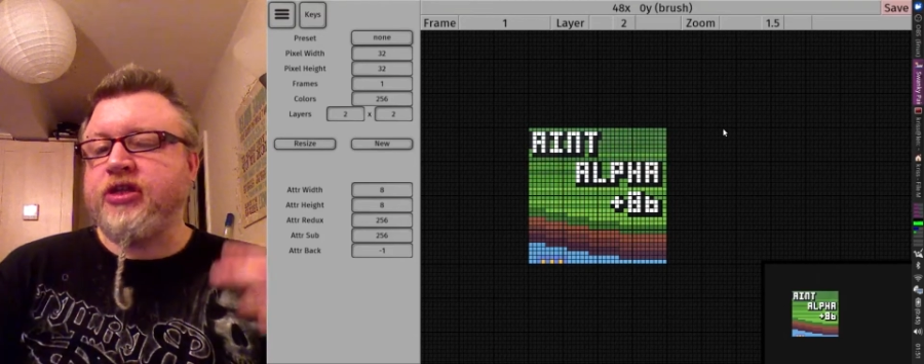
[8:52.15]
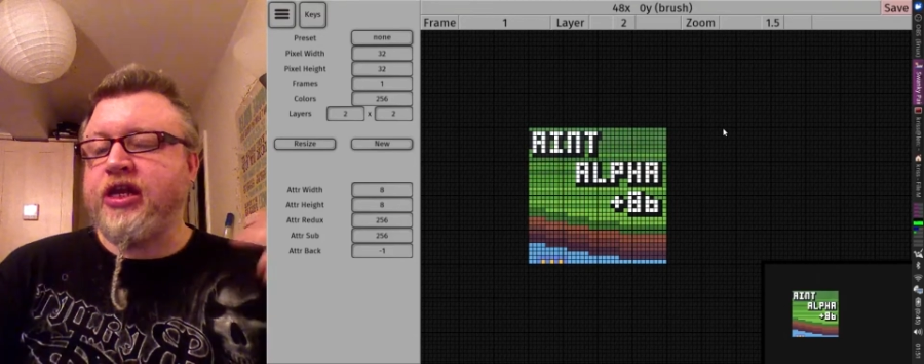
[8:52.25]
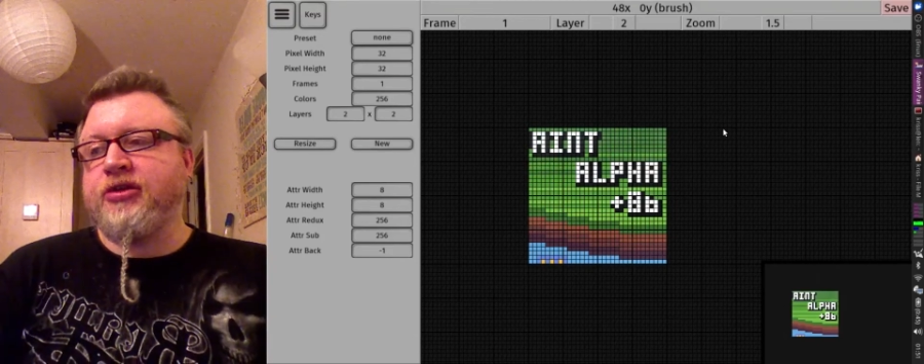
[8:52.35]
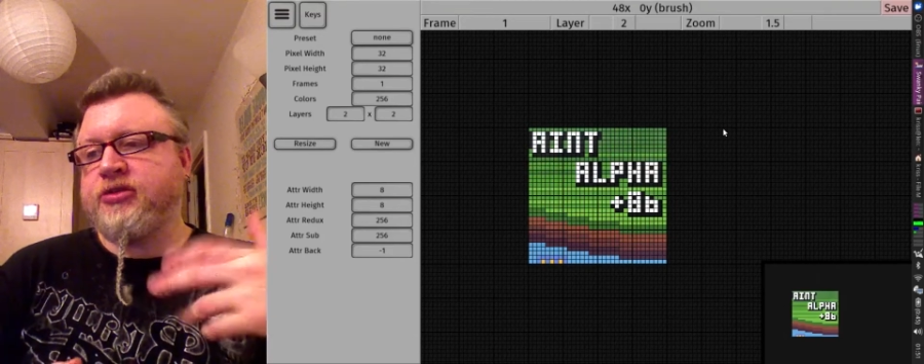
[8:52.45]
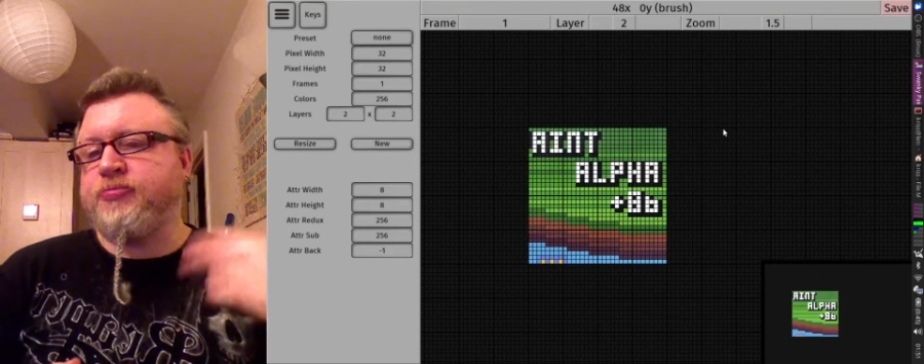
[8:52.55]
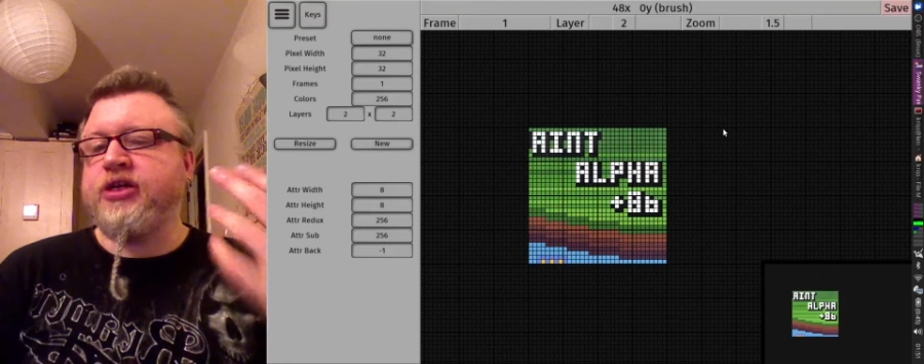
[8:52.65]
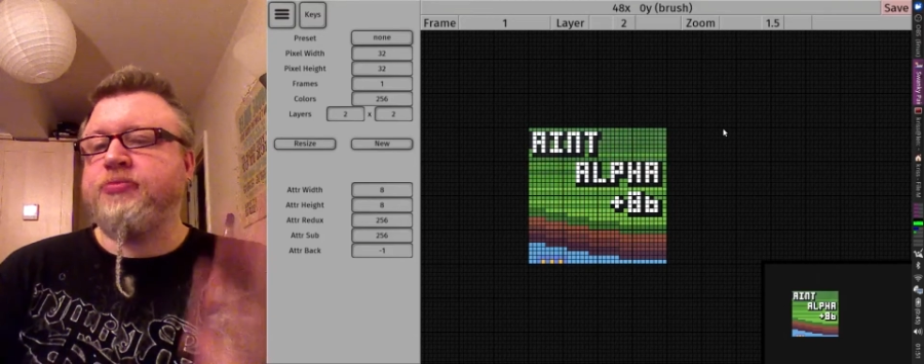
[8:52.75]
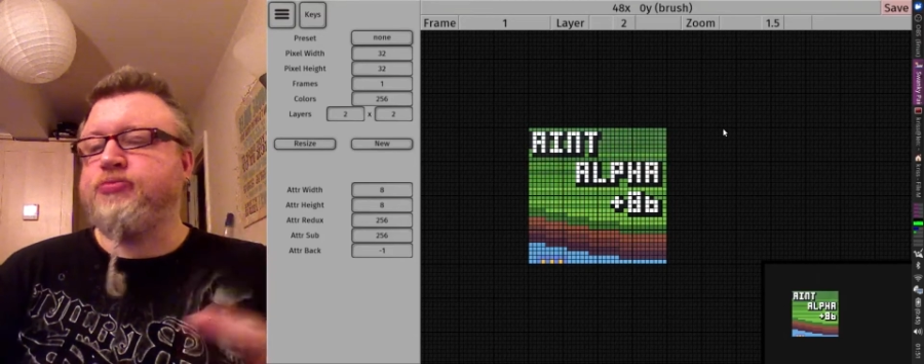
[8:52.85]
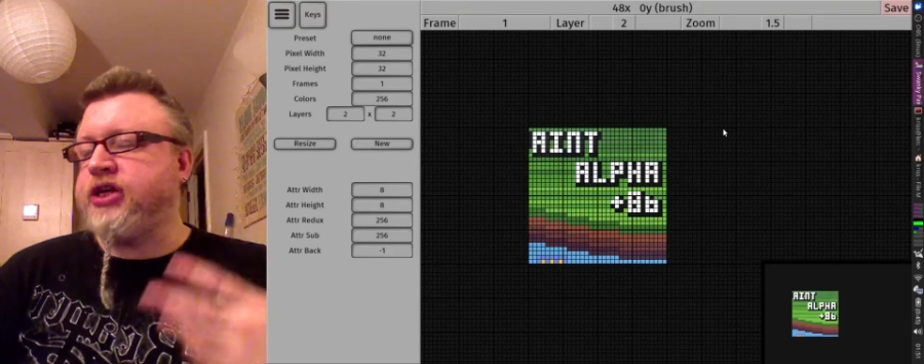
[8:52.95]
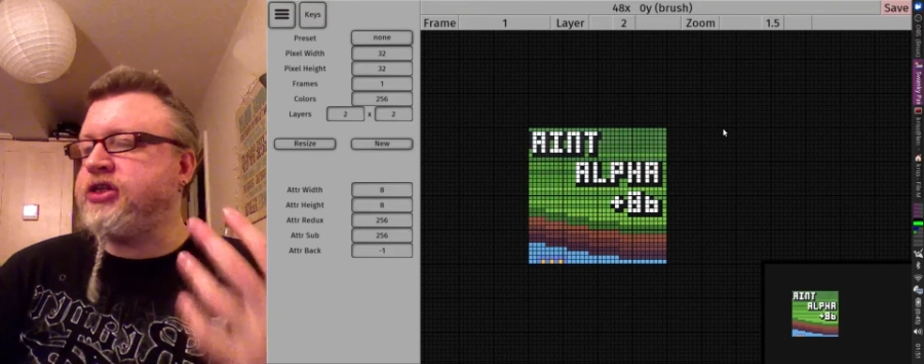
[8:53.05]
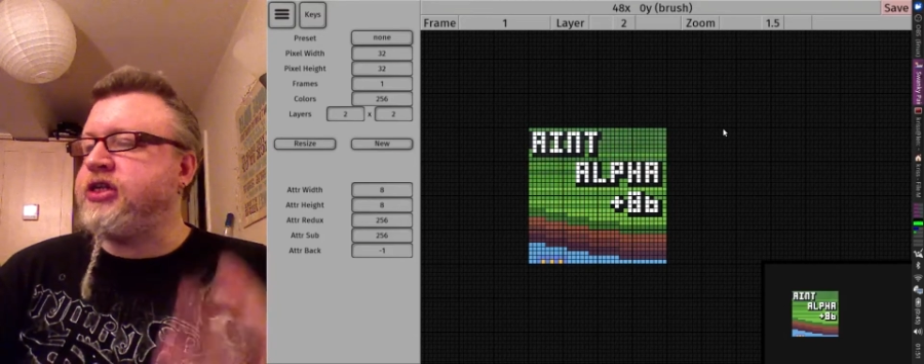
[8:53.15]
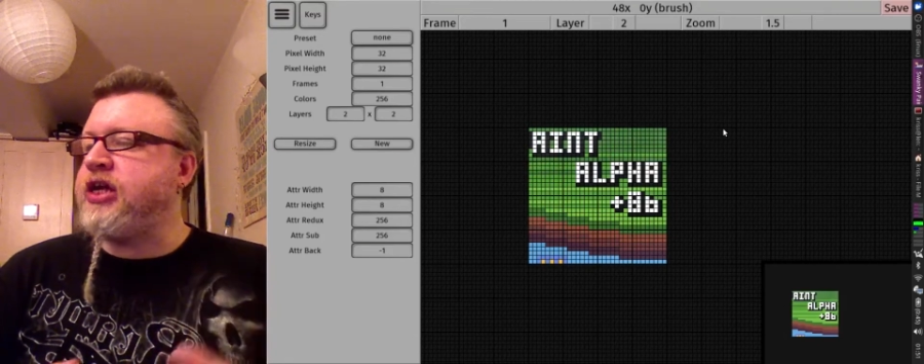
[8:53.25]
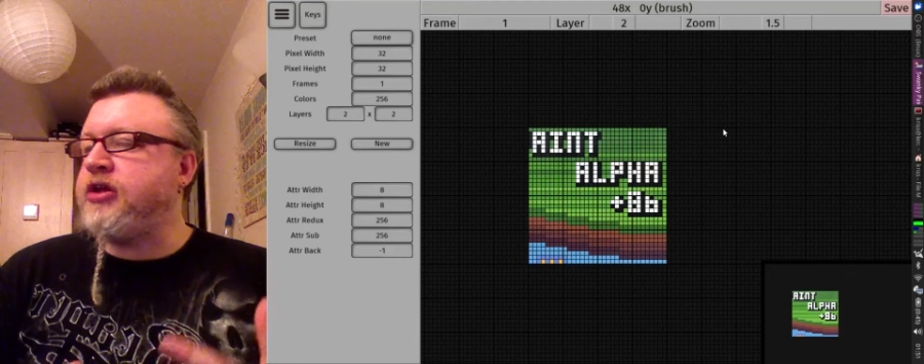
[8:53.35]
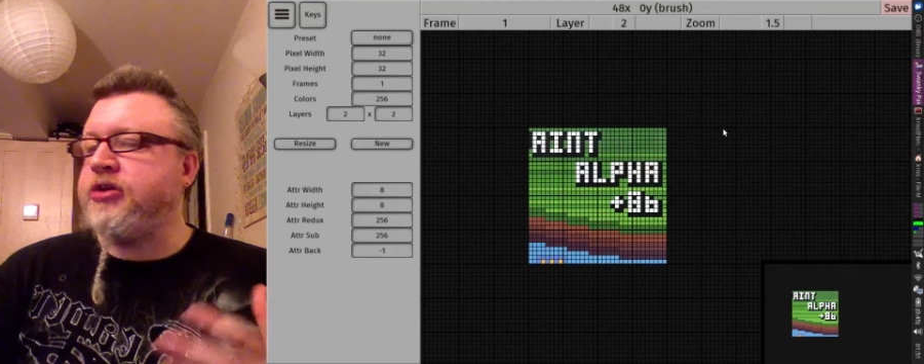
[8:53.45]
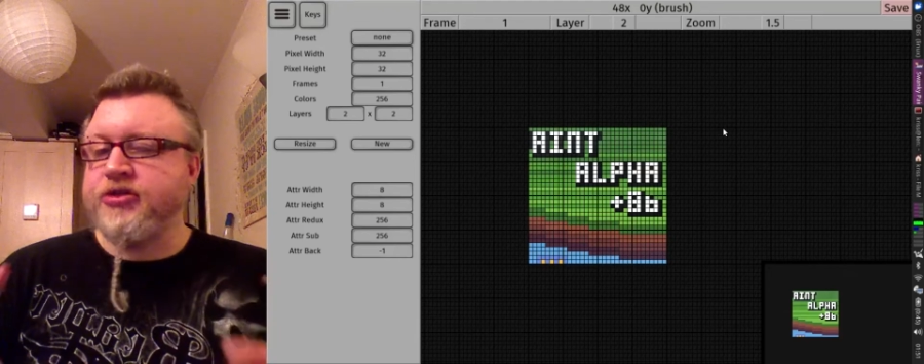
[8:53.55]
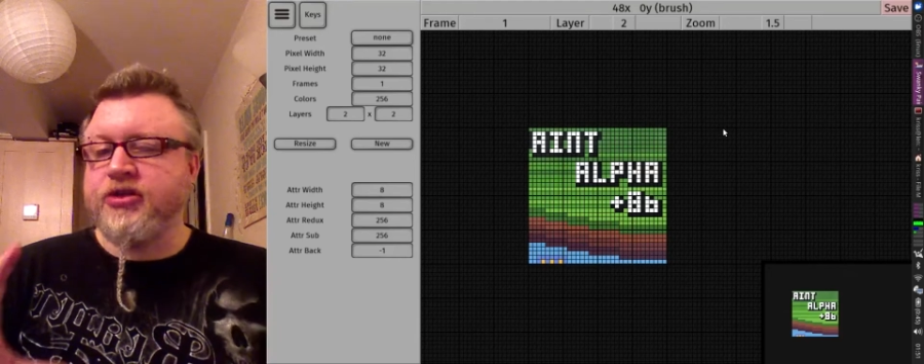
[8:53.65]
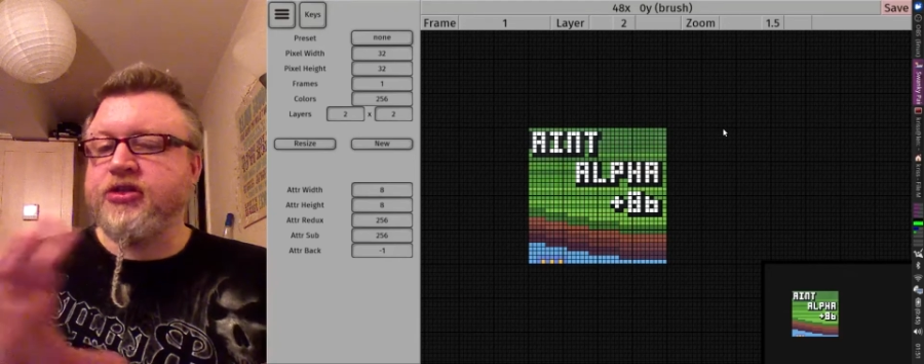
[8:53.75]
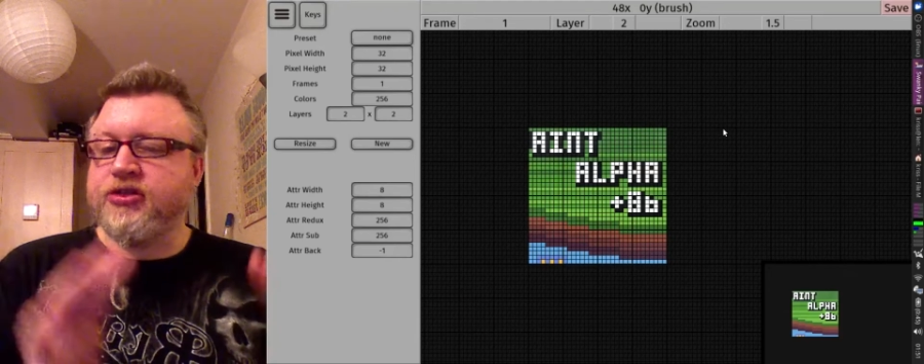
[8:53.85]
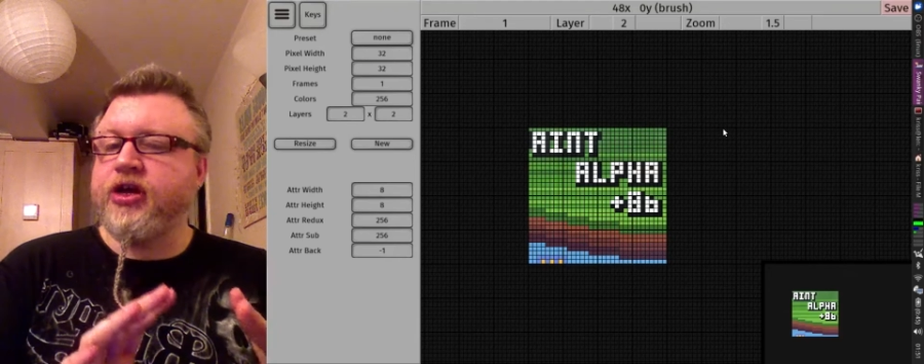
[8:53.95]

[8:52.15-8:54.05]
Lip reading: and then it breaks it down using the